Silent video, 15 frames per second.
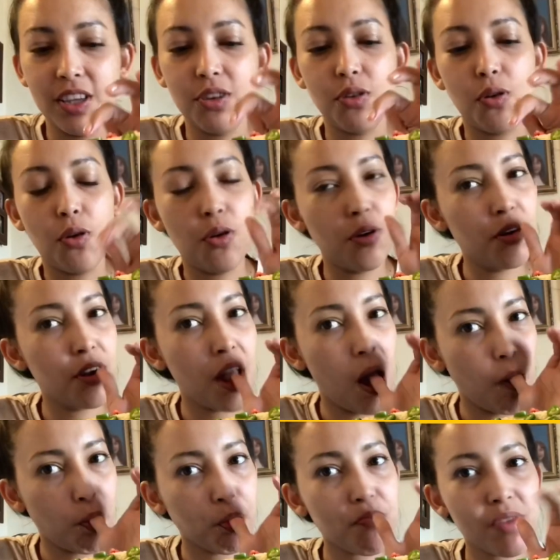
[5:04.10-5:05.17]
little corn,
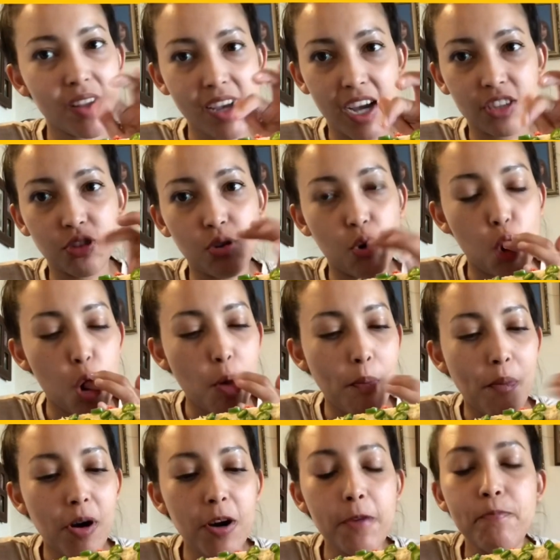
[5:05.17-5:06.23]
the actual
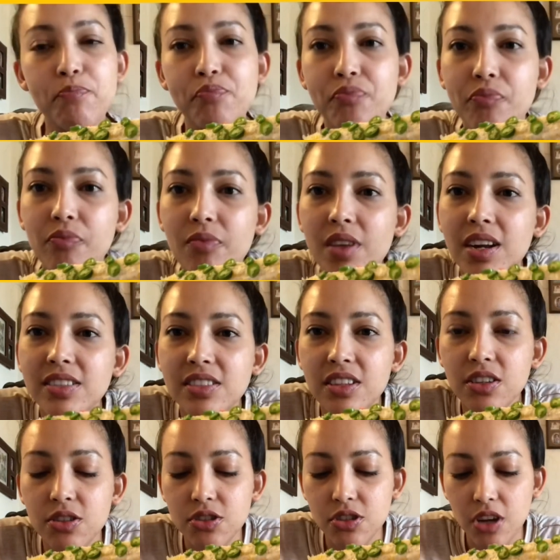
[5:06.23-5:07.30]
corn part, it's a
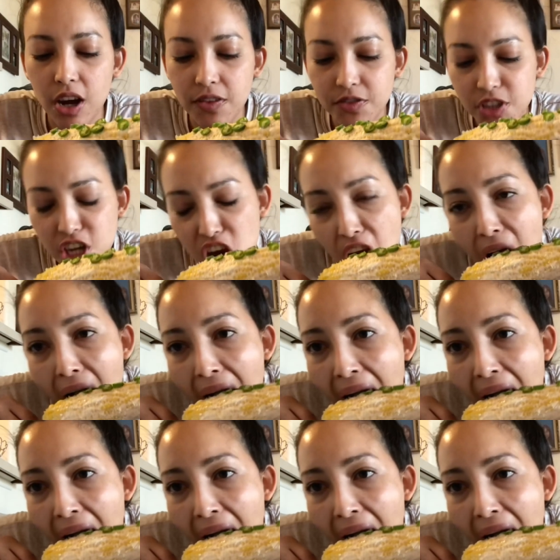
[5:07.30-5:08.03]
little softer.